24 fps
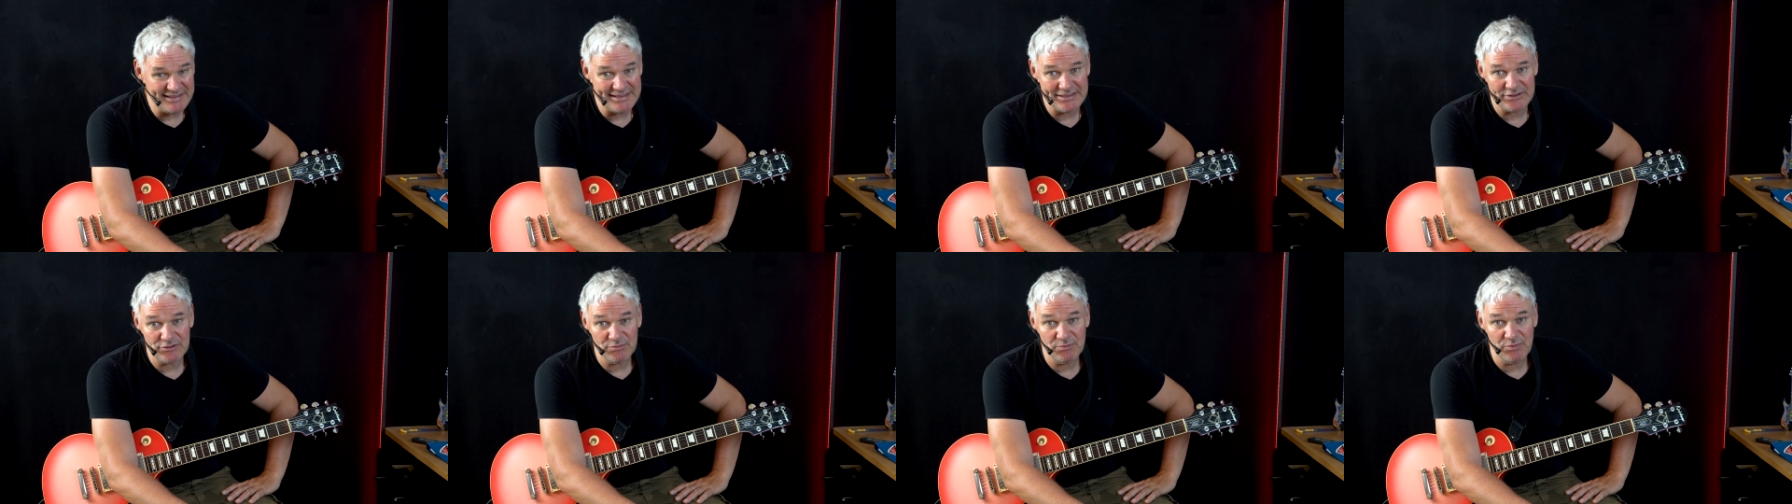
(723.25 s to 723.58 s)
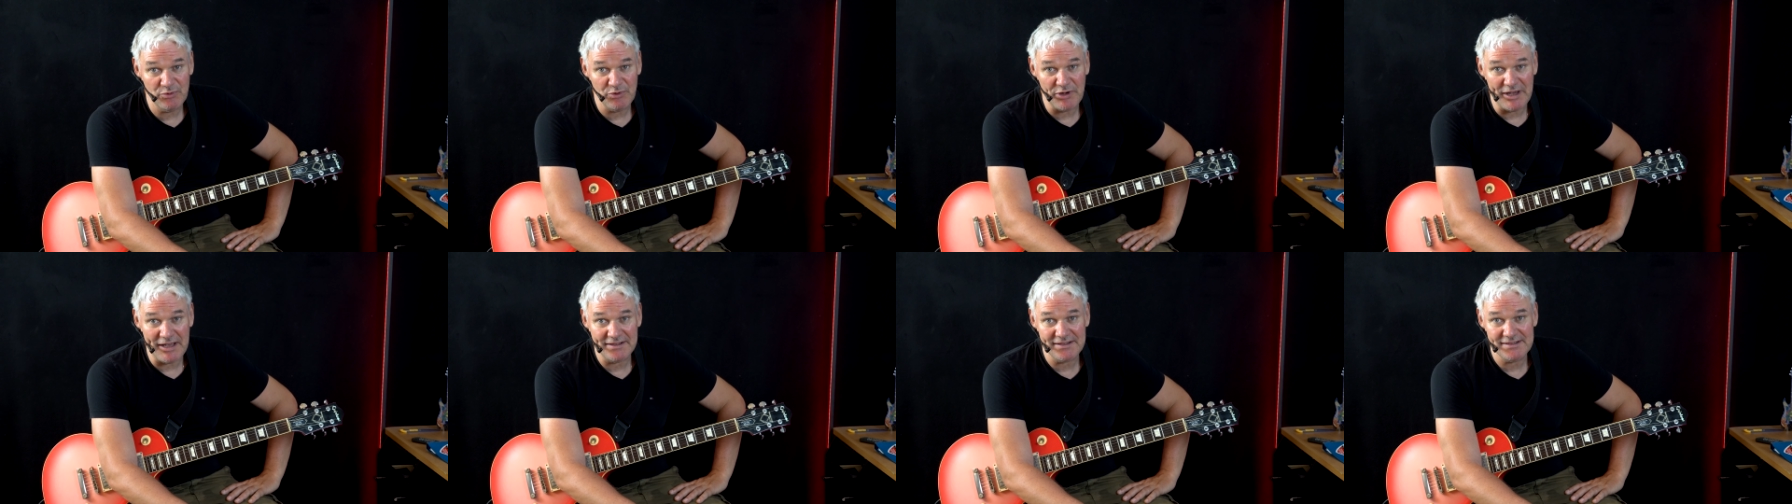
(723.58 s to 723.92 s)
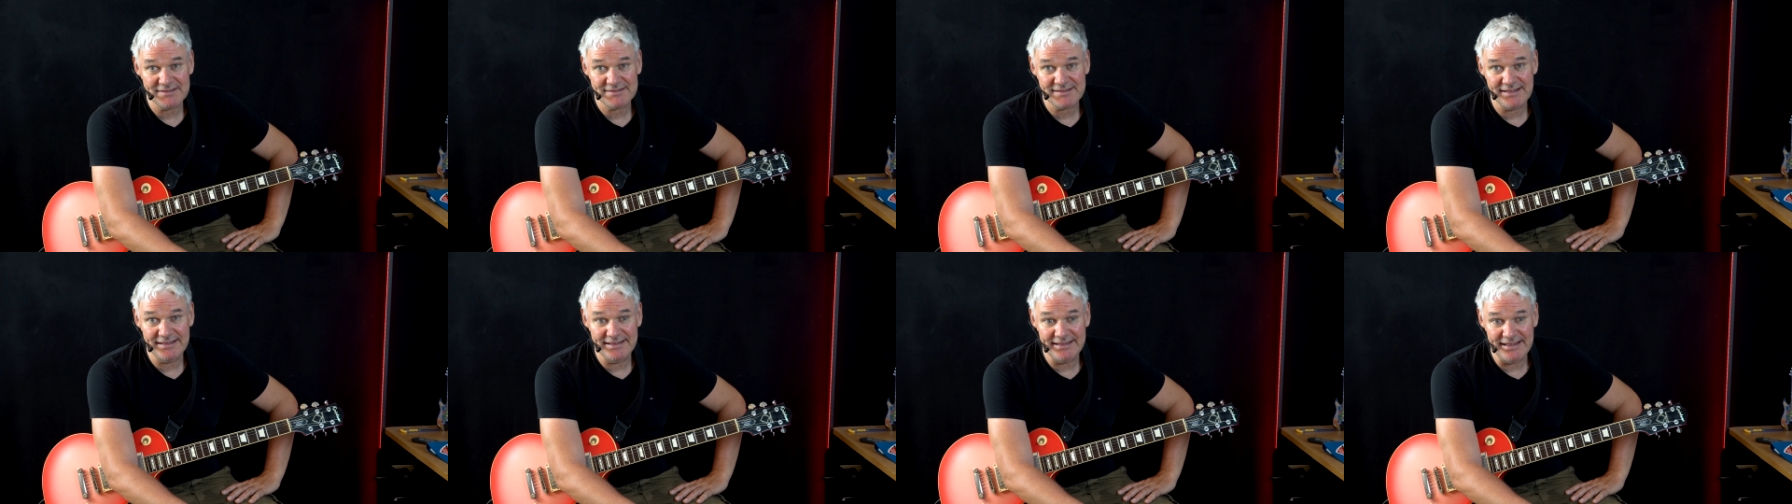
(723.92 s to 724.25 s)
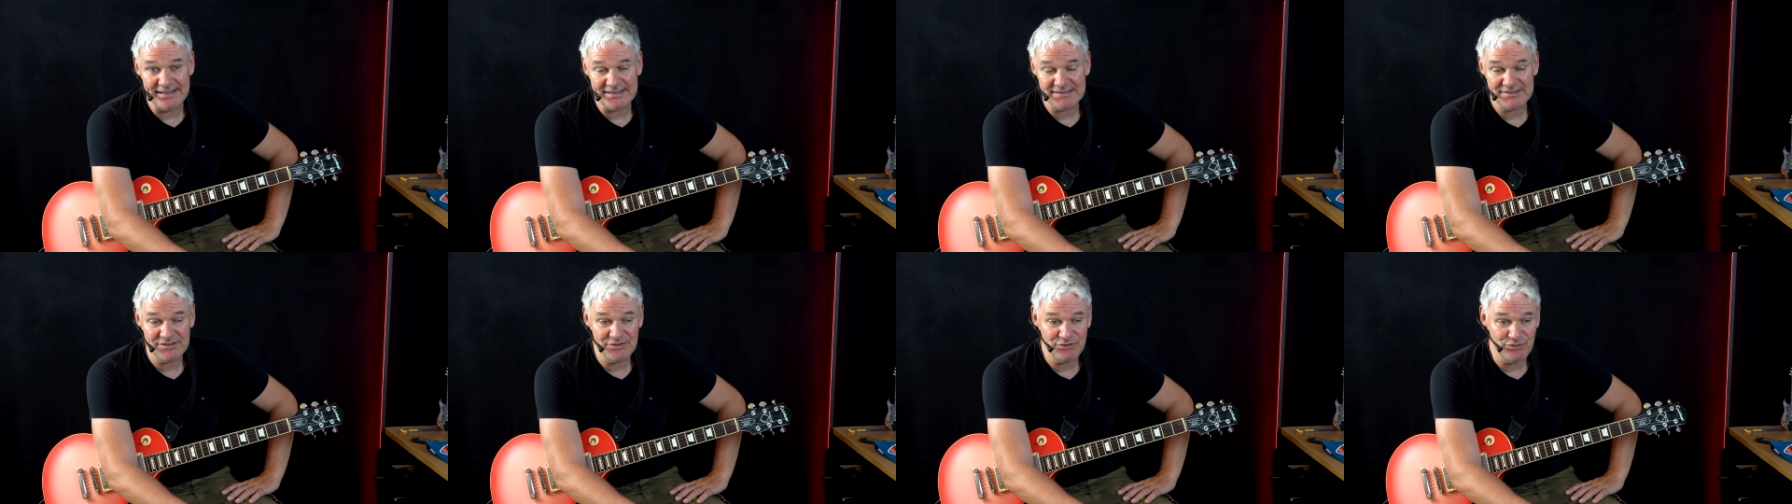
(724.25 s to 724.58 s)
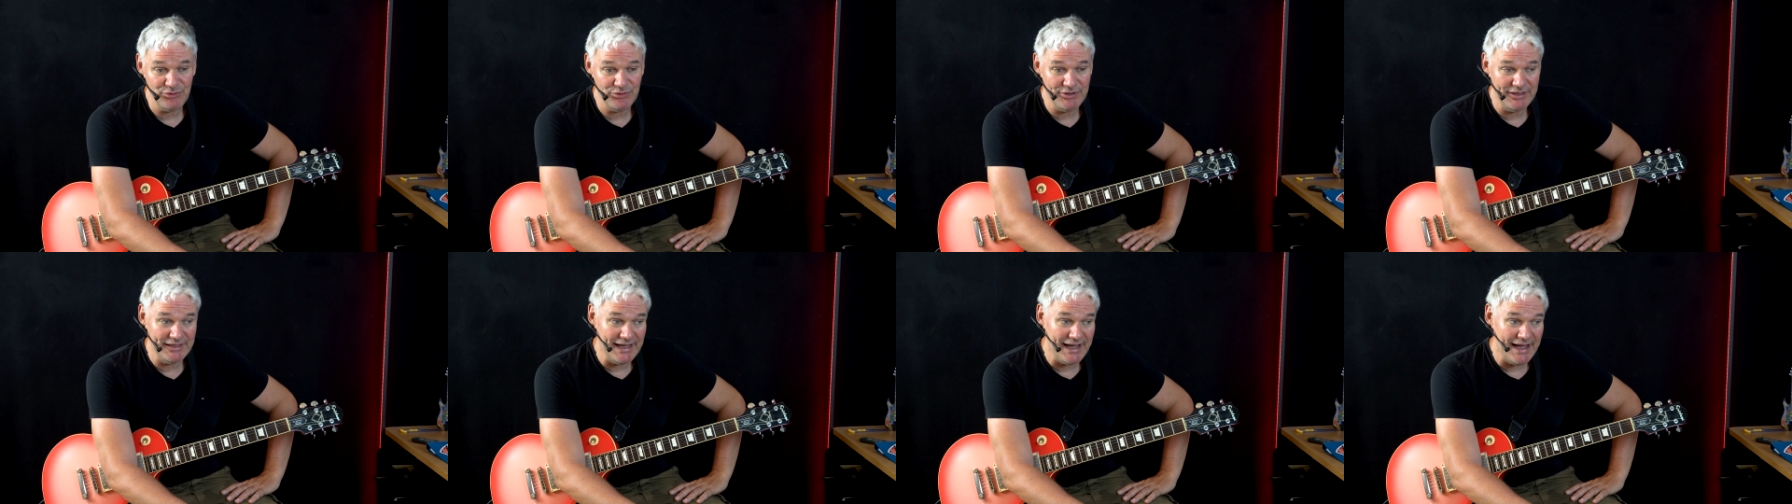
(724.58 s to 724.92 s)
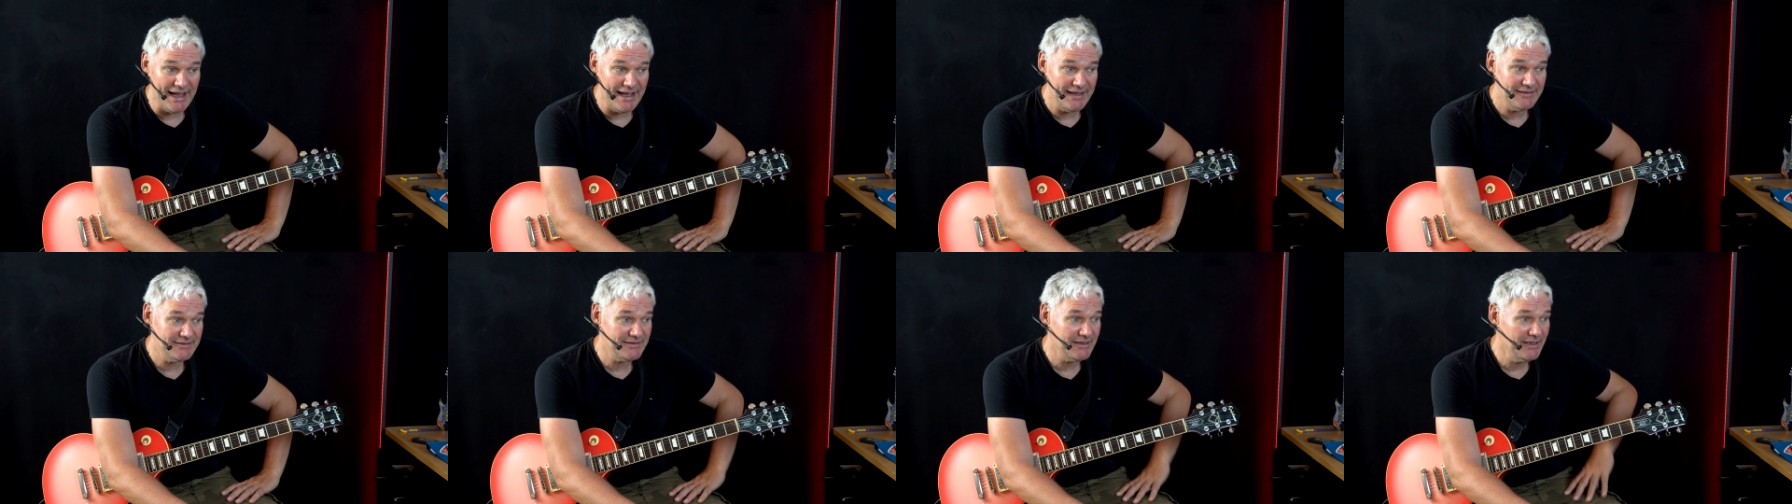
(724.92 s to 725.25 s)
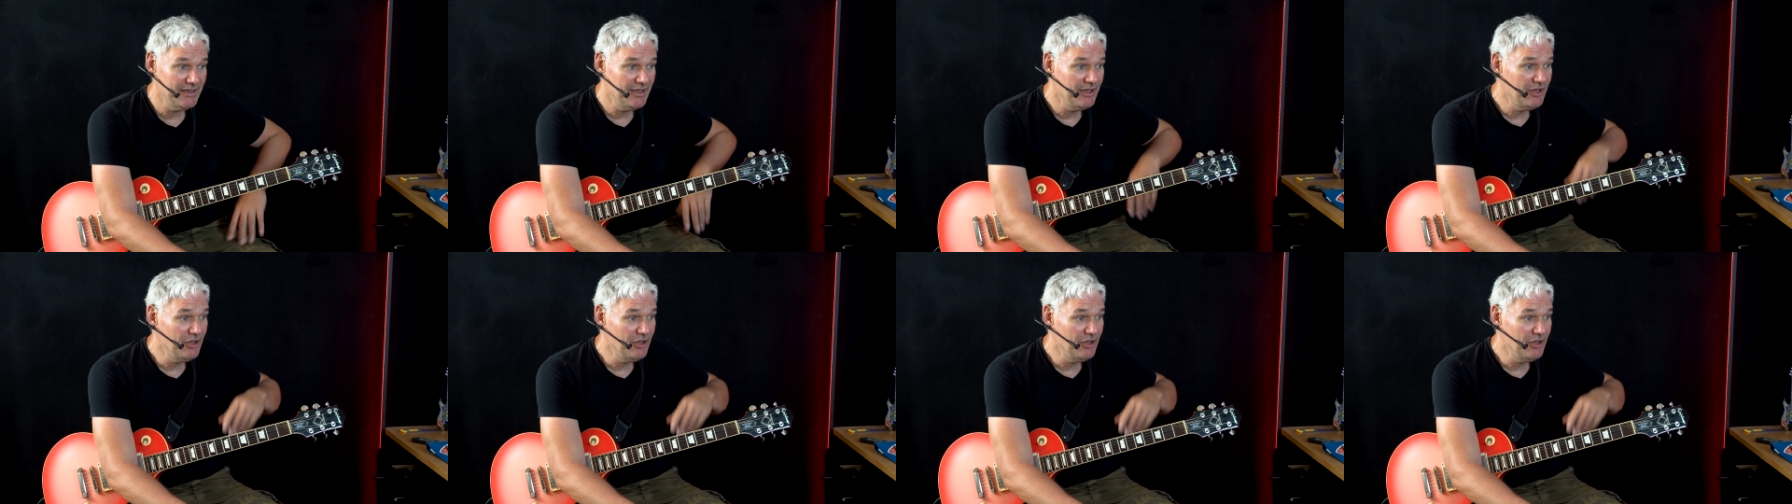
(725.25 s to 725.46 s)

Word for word: need to practice and listen to the guys